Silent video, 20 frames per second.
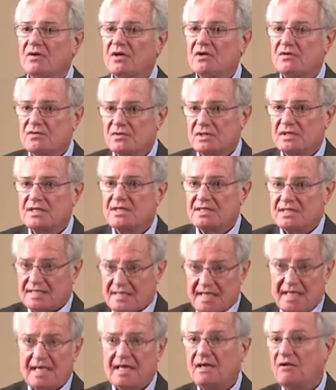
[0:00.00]
we usually
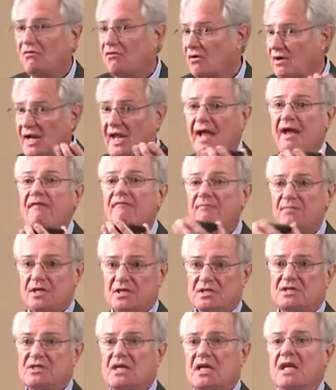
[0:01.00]
see or have
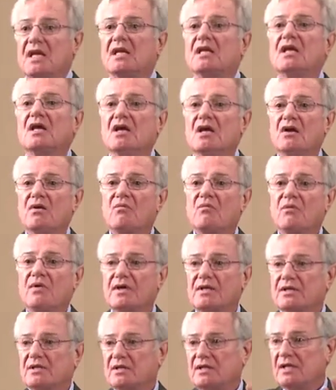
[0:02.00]
been seeing
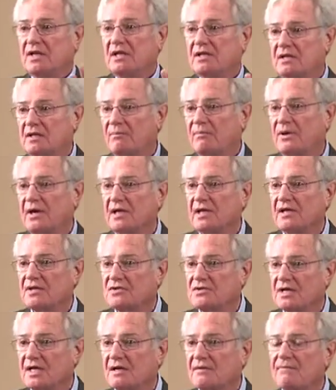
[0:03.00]
with the
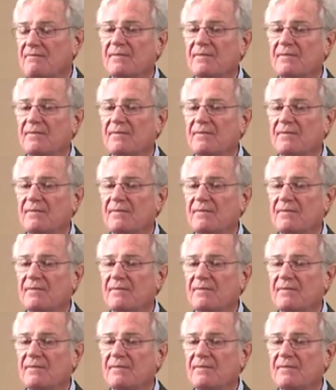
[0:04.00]
pregnancy.